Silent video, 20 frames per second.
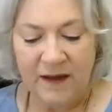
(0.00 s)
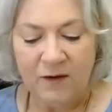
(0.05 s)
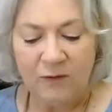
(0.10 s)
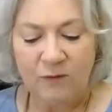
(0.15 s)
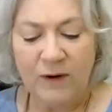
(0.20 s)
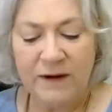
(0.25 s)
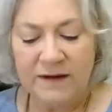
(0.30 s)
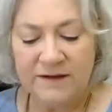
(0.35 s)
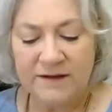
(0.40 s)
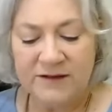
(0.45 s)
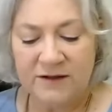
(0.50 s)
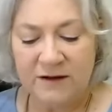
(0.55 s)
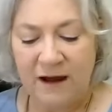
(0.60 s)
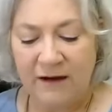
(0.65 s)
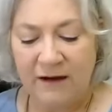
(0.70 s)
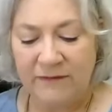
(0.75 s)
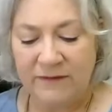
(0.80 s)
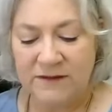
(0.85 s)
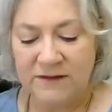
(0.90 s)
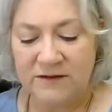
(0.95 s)
Witness, ye
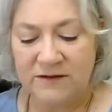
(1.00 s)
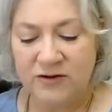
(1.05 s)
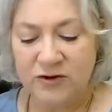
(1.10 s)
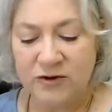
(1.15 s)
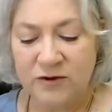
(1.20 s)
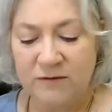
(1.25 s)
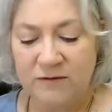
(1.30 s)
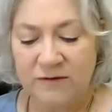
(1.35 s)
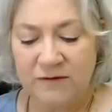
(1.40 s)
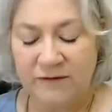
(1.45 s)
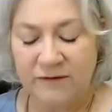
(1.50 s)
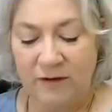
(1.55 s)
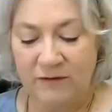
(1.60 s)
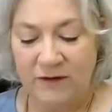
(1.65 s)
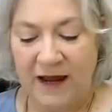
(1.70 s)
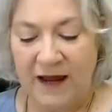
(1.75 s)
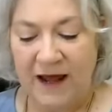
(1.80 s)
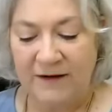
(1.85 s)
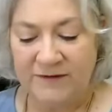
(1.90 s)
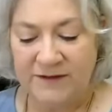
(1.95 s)
heavens, the truth of all
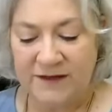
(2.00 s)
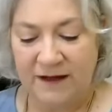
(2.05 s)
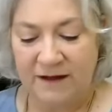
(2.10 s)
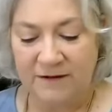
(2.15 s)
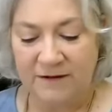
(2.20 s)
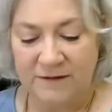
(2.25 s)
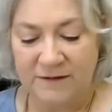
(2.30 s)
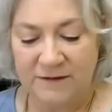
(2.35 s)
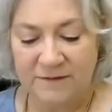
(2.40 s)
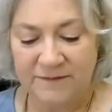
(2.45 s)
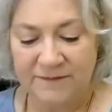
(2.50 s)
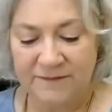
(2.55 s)
that I have told.